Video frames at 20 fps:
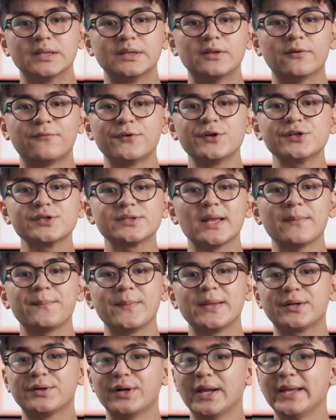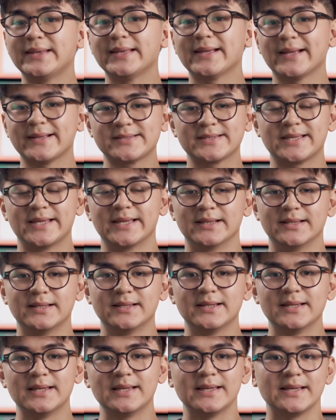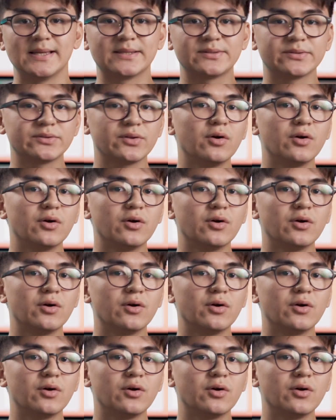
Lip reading: The first step in creating a skill is to